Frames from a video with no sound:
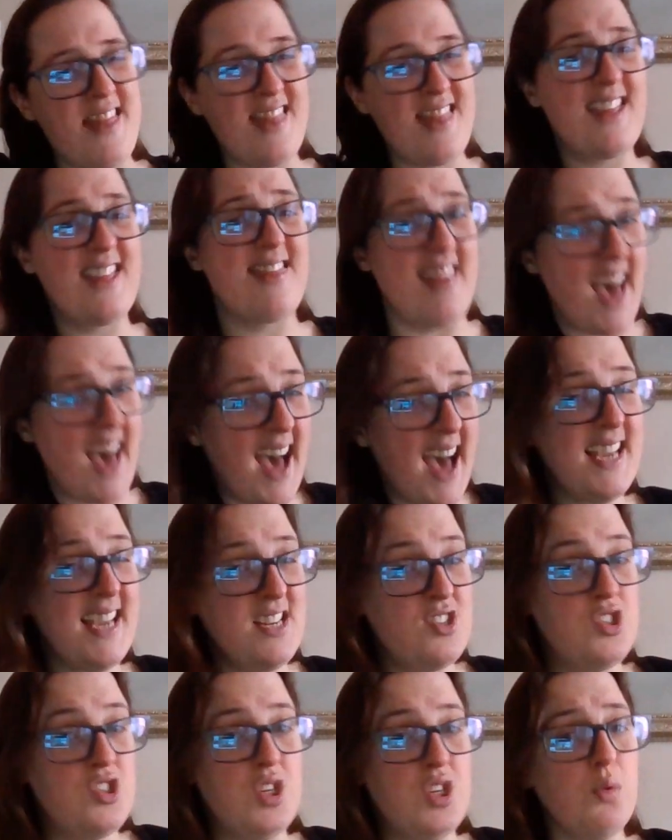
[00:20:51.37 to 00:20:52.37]
think that
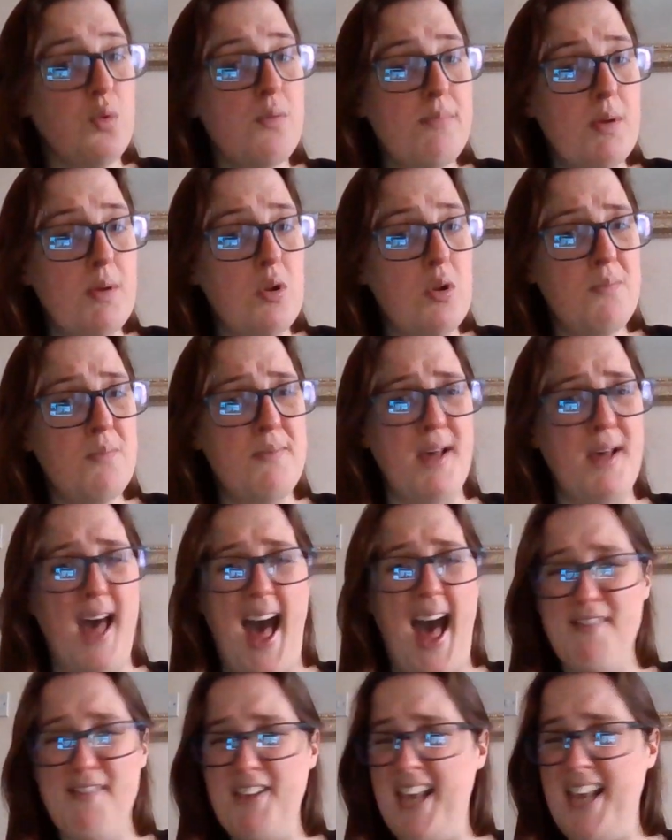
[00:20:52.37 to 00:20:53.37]
is doable, but
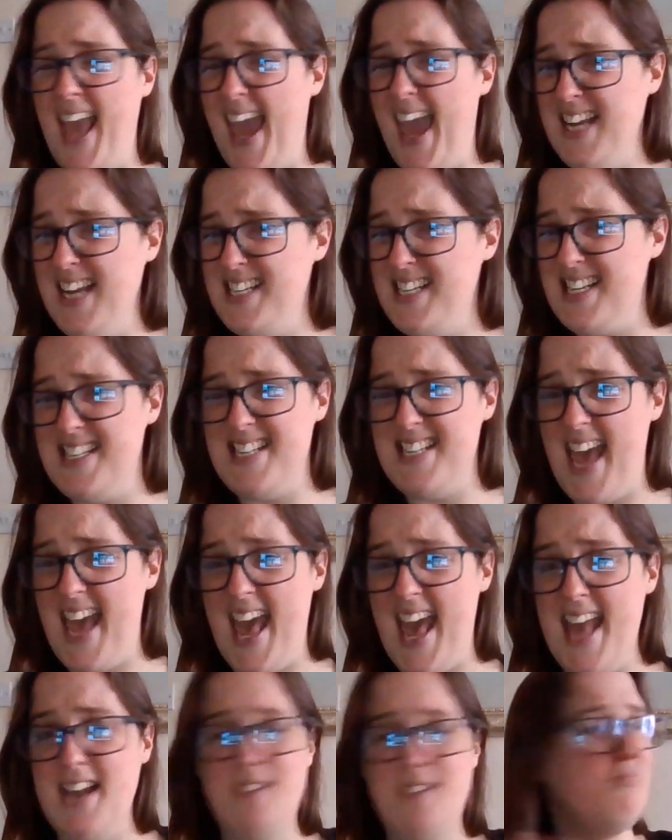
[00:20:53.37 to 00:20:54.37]
having 8 to
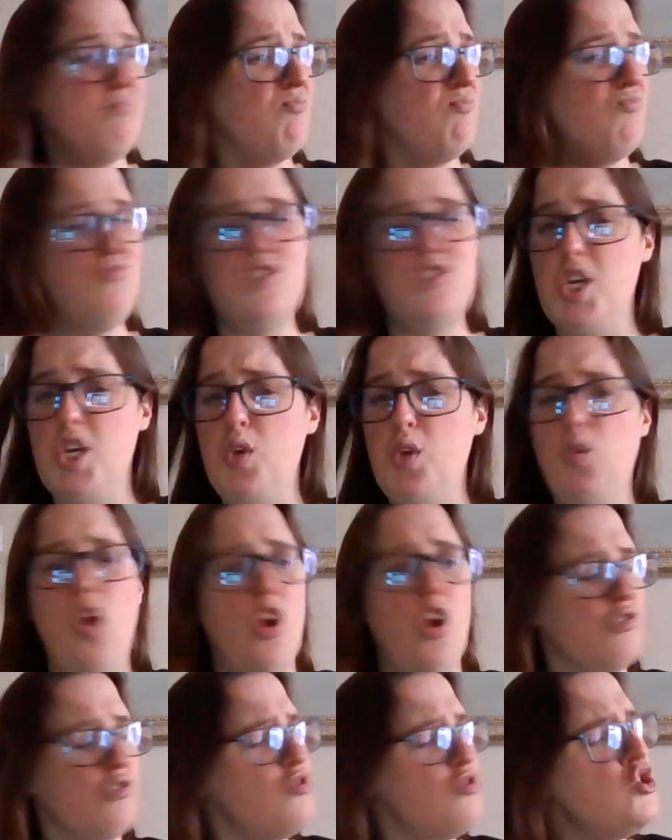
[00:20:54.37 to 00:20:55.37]
10, too
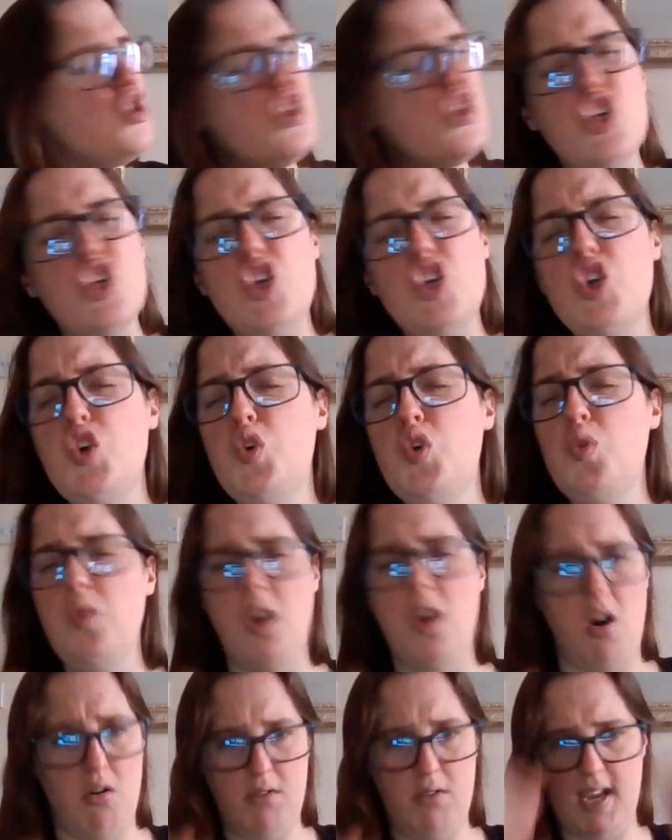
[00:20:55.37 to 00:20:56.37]
long,
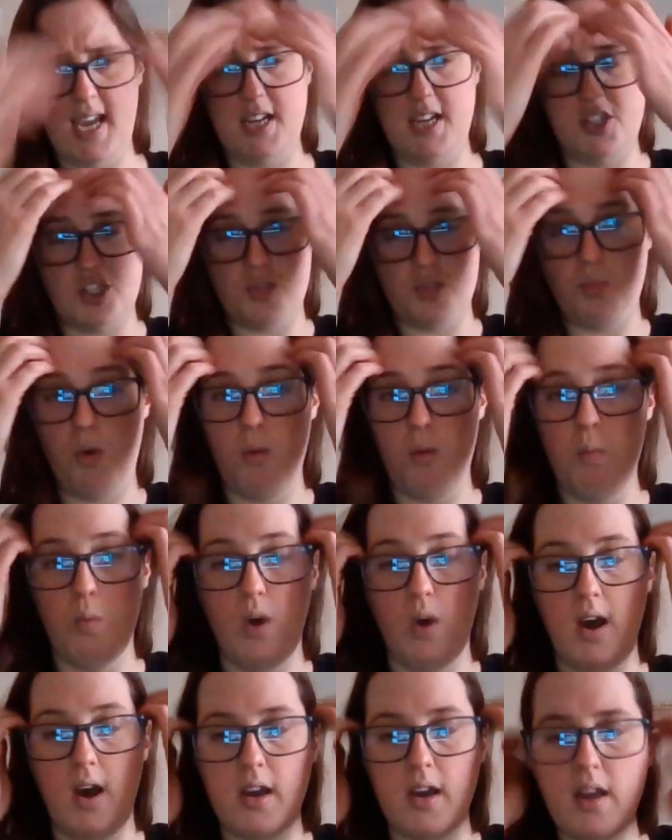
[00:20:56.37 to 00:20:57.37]
it just won't
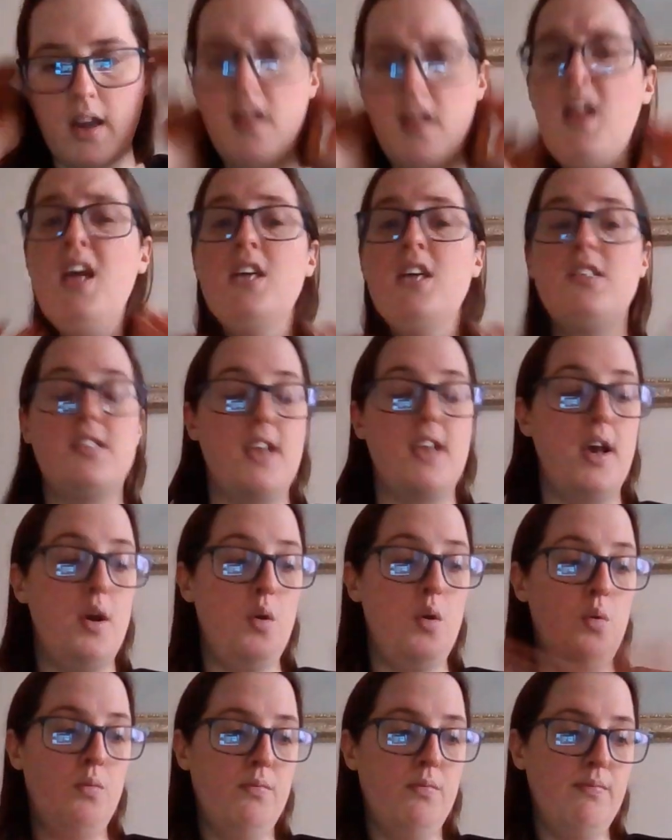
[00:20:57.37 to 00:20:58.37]
work.
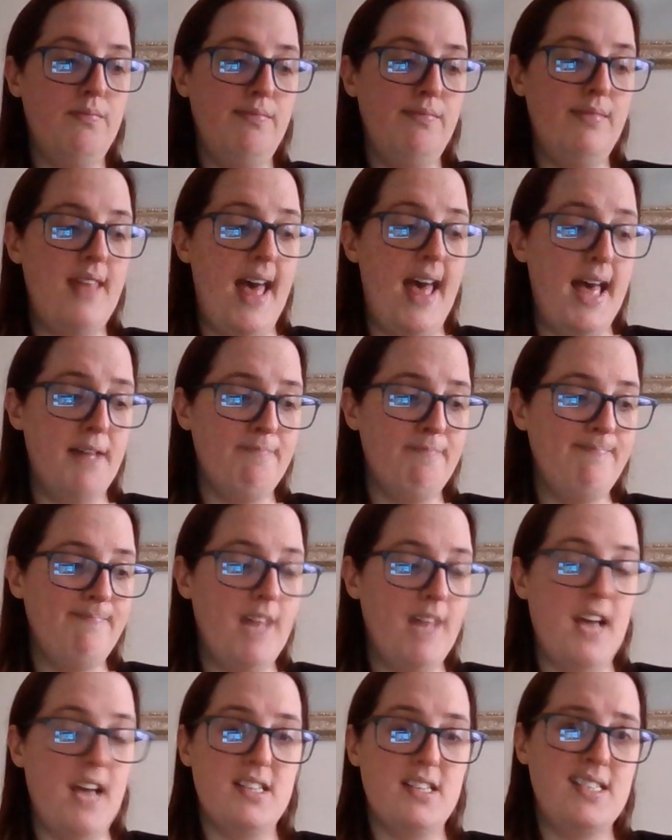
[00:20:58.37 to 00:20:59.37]
So there,
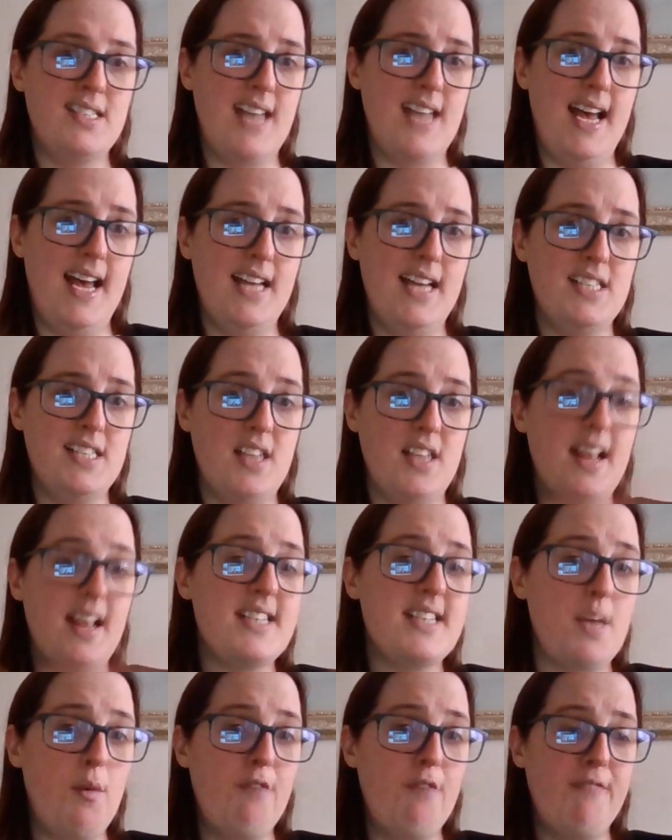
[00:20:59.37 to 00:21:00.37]
that's
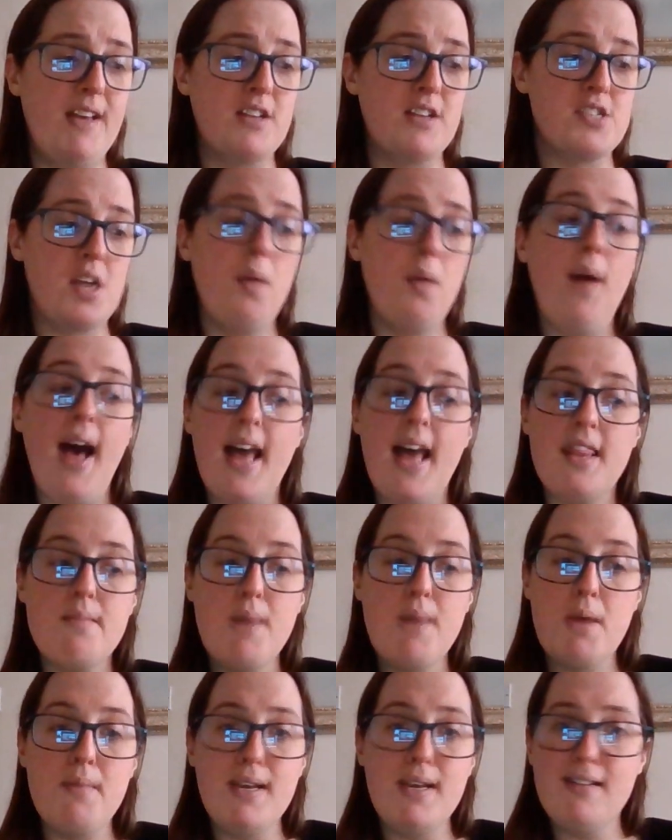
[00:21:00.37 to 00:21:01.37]
how we feel. So at the
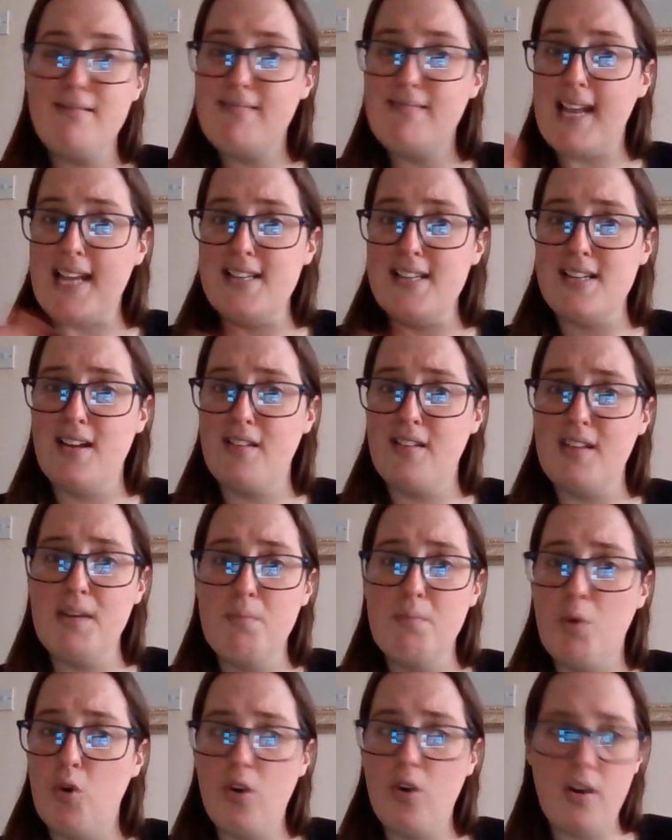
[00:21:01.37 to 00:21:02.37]
moment, there's
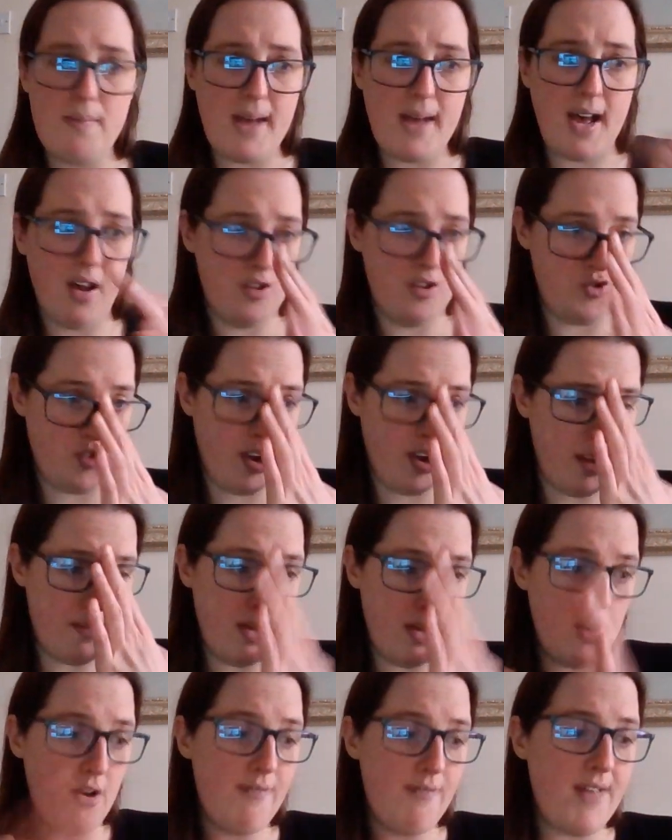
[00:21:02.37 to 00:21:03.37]
nothing more about a
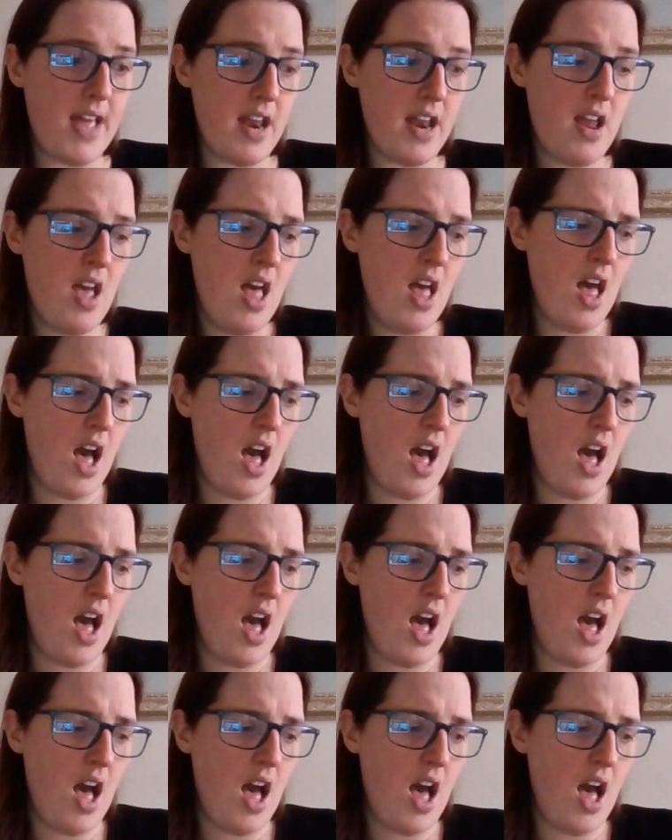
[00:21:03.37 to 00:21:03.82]
drama of it.